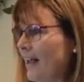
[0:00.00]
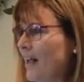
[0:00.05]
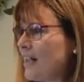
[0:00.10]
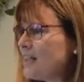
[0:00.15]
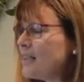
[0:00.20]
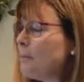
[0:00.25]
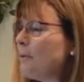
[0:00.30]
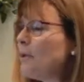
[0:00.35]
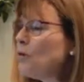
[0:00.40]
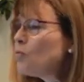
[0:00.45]

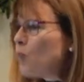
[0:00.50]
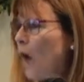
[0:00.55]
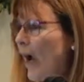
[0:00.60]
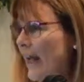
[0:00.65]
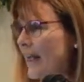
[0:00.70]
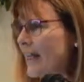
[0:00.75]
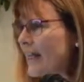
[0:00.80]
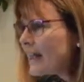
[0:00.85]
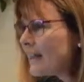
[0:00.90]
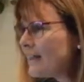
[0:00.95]
to be
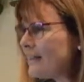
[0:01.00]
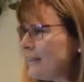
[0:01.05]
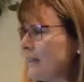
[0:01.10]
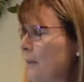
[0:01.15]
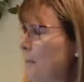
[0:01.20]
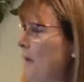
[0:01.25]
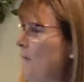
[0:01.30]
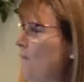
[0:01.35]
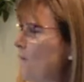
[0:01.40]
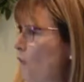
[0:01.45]
radiant, to
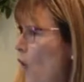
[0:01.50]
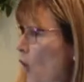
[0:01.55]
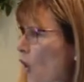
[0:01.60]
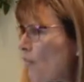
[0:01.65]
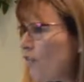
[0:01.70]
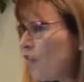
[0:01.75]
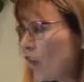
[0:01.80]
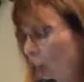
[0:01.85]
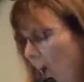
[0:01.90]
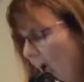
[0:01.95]
be full
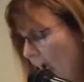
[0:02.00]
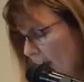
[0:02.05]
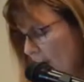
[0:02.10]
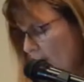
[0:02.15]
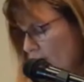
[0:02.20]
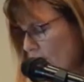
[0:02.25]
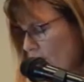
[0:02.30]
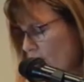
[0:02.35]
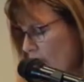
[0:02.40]
of life,